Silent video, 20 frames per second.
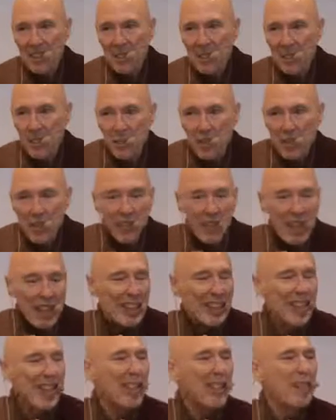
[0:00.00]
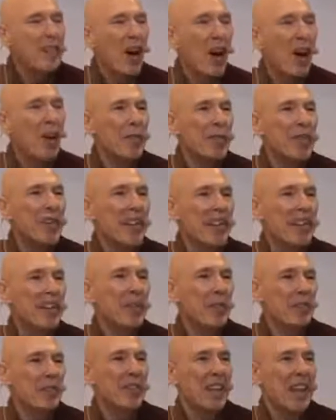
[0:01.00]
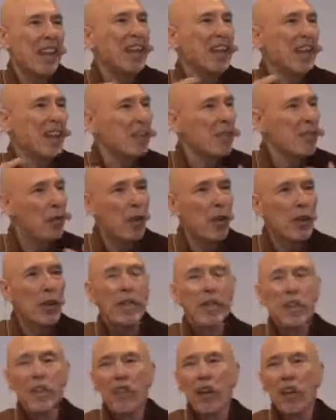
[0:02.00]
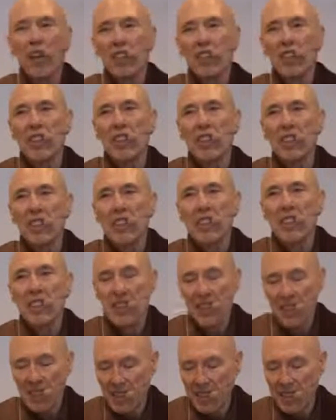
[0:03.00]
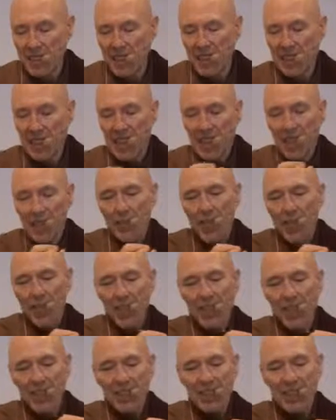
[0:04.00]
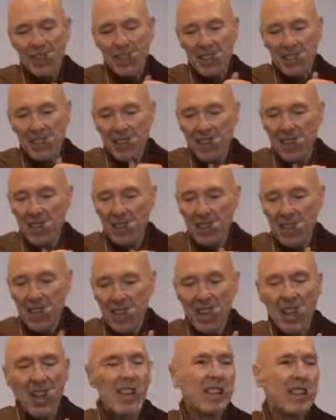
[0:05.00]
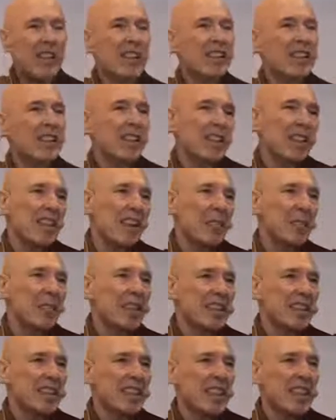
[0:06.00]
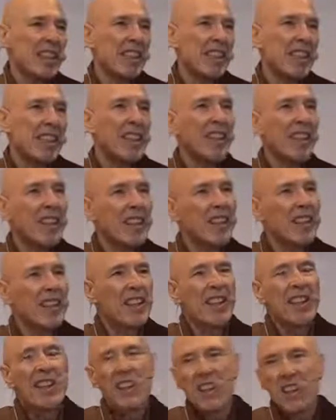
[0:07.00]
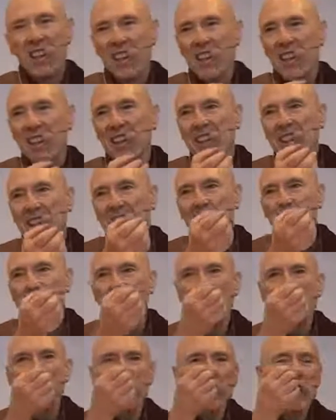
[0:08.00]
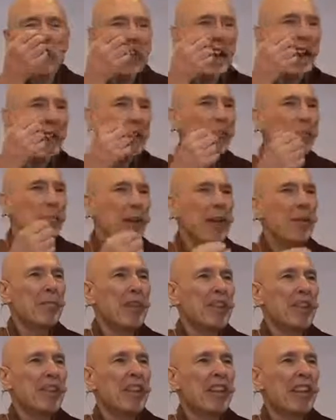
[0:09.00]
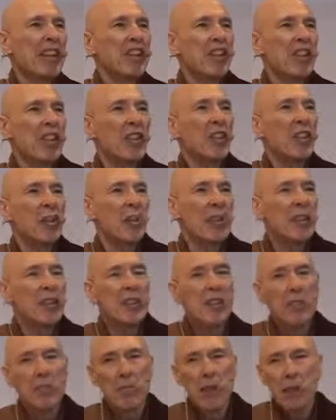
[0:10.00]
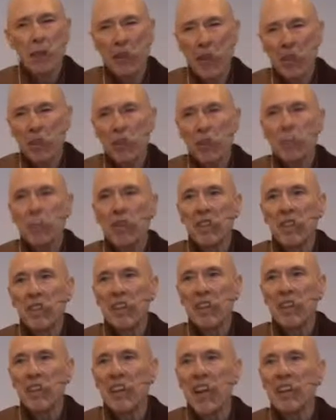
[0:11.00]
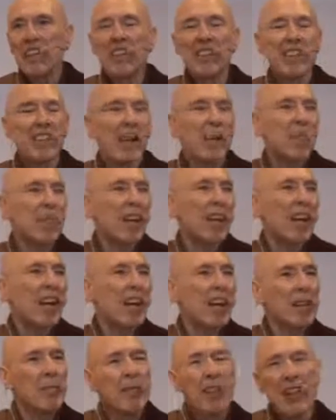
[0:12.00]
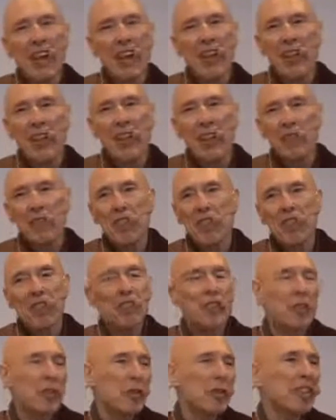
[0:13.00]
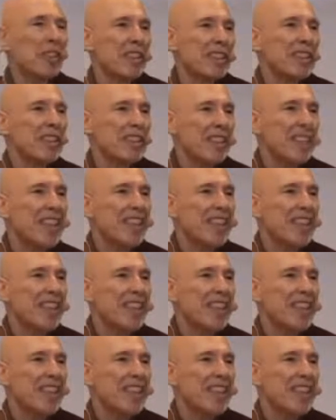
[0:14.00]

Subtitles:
with a great deal of harmony to take care of all of the functions. Like if I get a cut on my skin, I don't really have to pay much attention to it. Maybe I just put a little antiseptic on, but I don't have to control it.